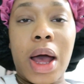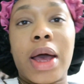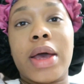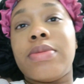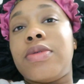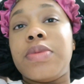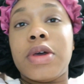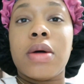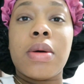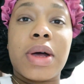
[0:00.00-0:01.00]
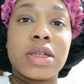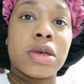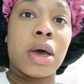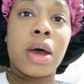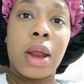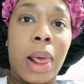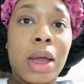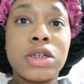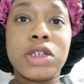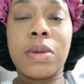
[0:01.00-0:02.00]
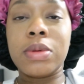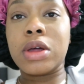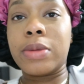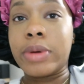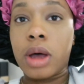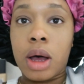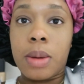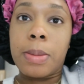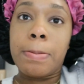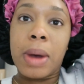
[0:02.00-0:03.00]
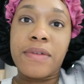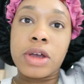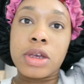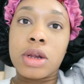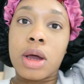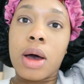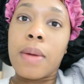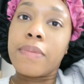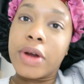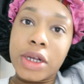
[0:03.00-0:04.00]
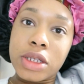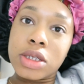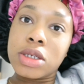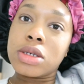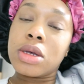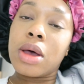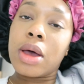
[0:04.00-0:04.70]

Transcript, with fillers: i will be going back to her like she's probably going to become my regular braids